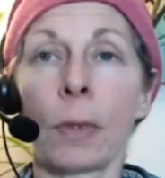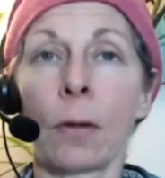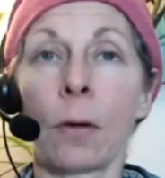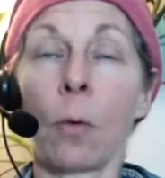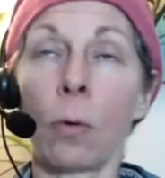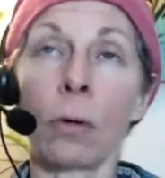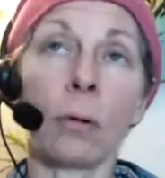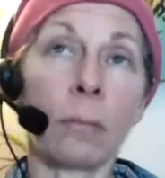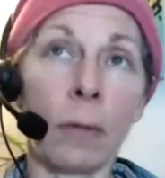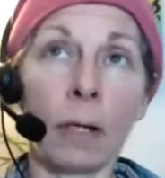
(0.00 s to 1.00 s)

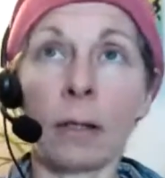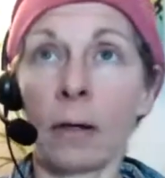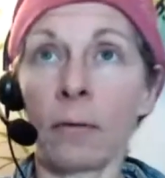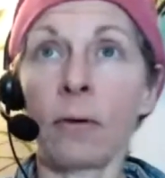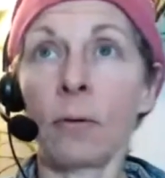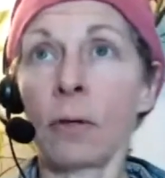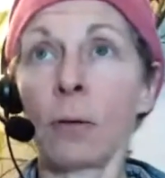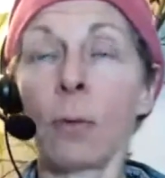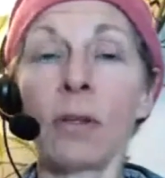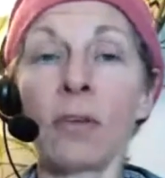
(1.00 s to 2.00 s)
Or I love you and I
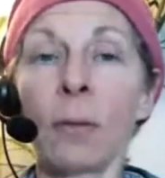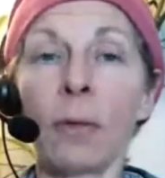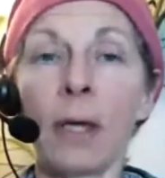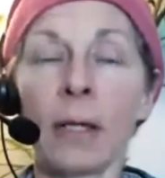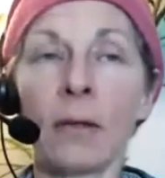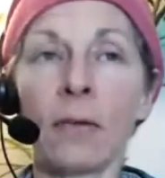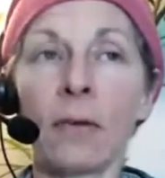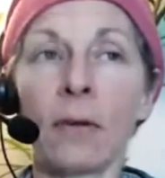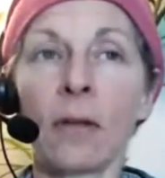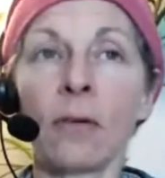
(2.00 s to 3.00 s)
want the same thing.
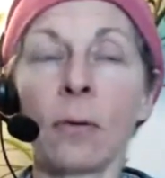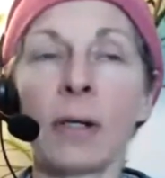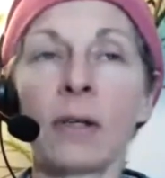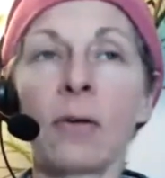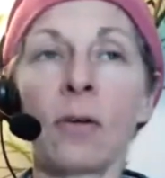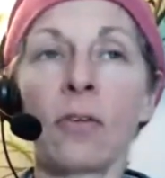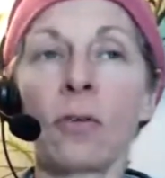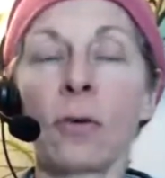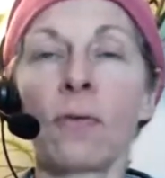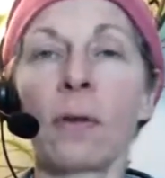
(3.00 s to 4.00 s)
That's our way too. You just
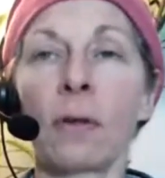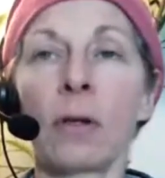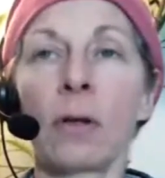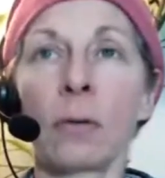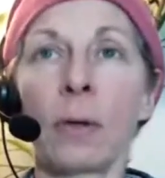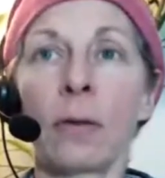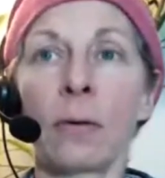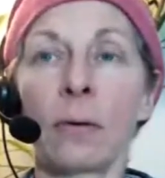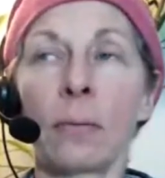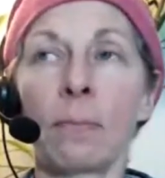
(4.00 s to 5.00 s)
sort of feeling it all the way
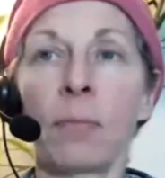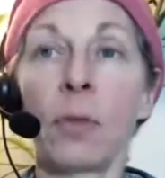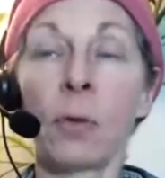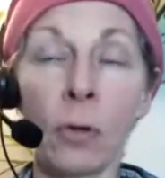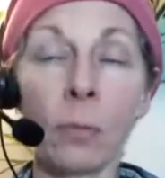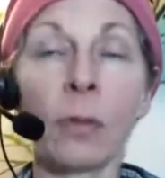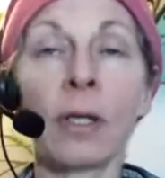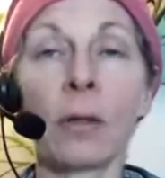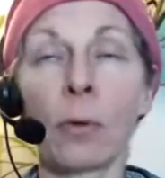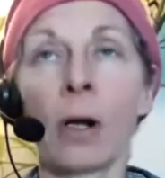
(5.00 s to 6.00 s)
through. Normally
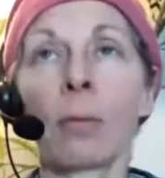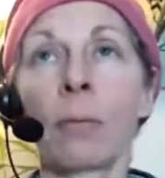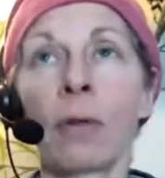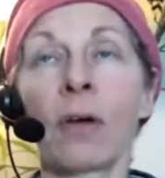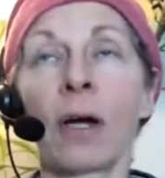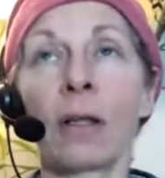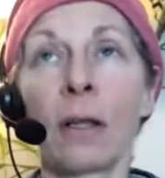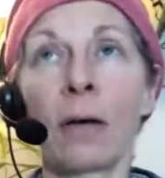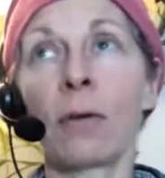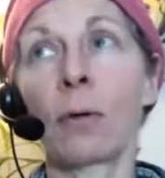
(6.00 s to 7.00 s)
the problem is I
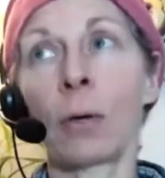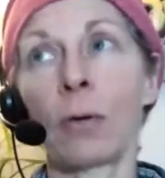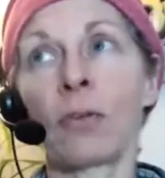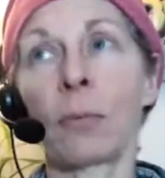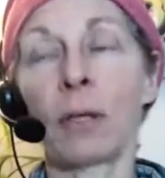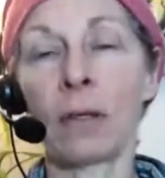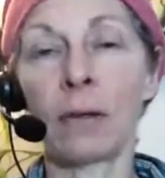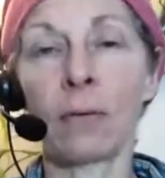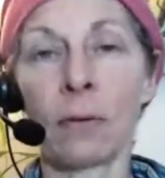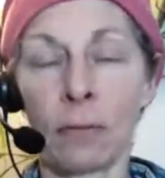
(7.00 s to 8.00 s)
love you and I want something
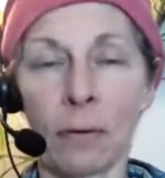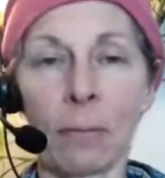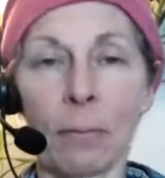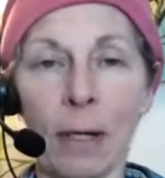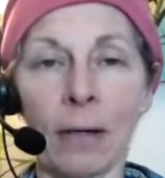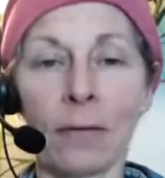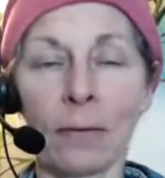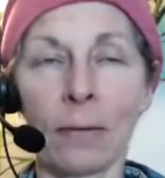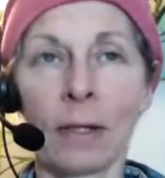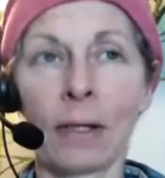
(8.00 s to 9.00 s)
different for empaths.
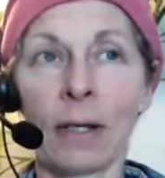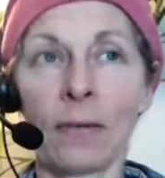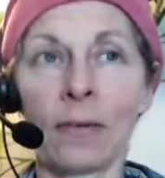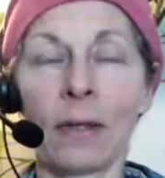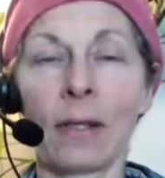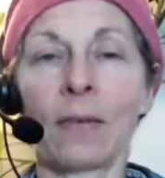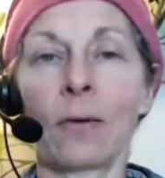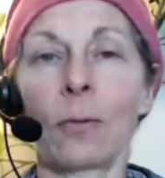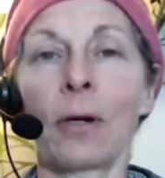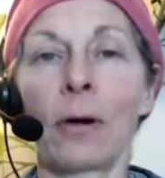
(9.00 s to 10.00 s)
That's the thing that's a
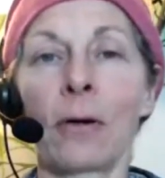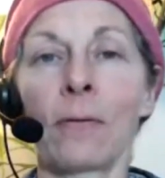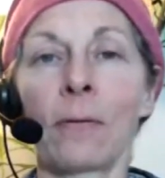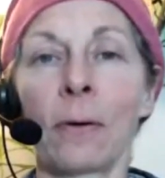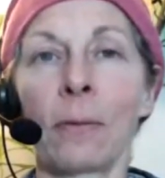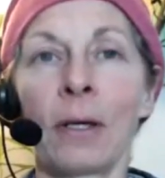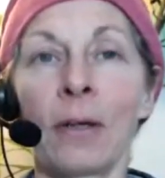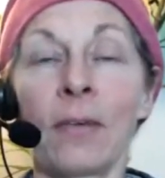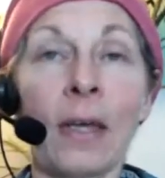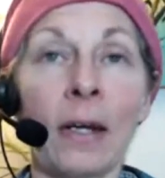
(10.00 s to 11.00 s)
little bit harder for them.
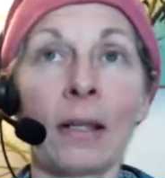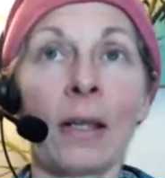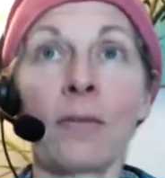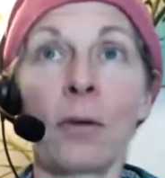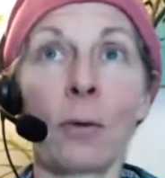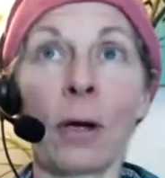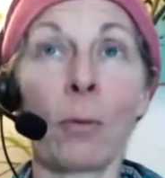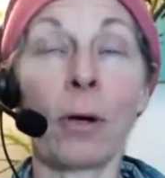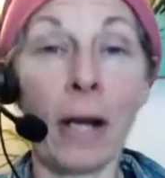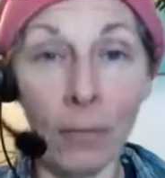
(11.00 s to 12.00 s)
Saying I love you and I
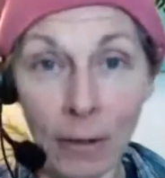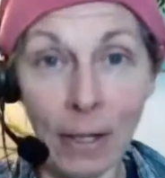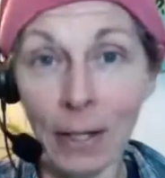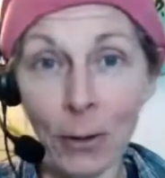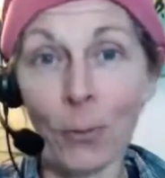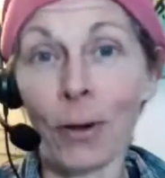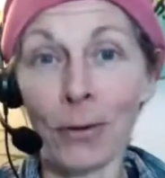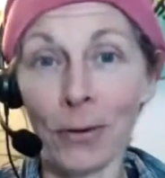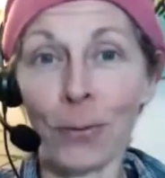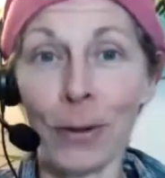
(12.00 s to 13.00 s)
want everything you want
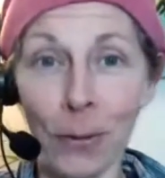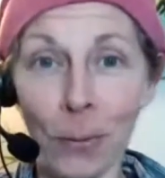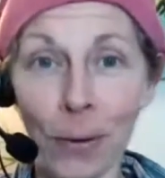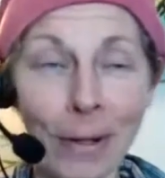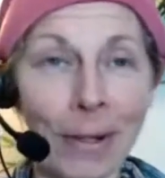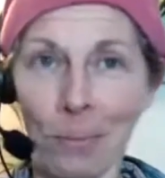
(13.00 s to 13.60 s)
just the way you want it,